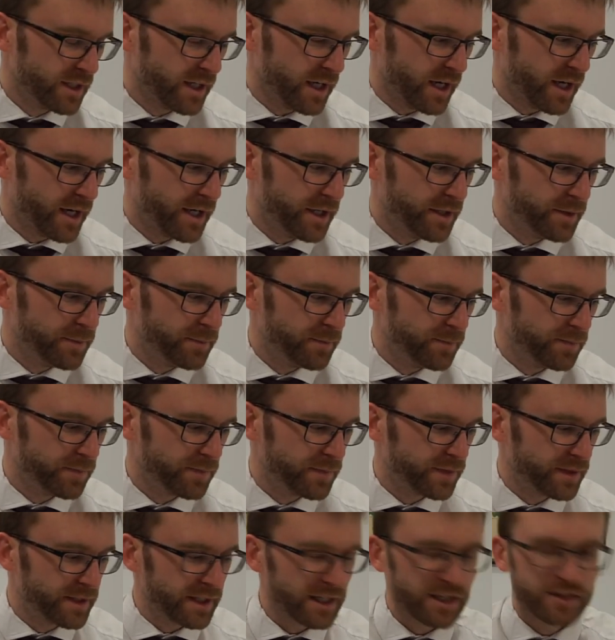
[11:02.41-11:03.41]

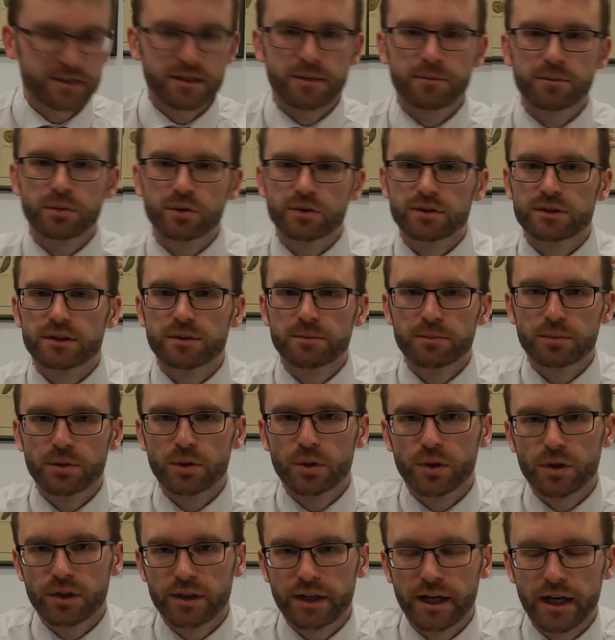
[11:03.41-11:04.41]
The examples in the
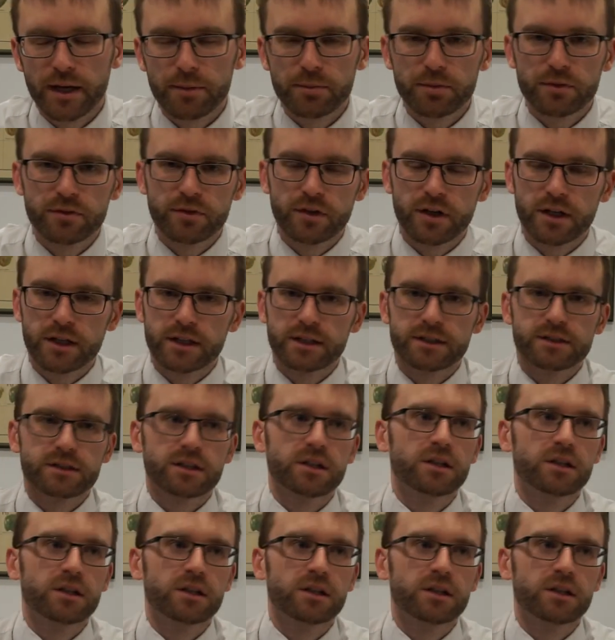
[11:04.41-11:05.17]
book there provide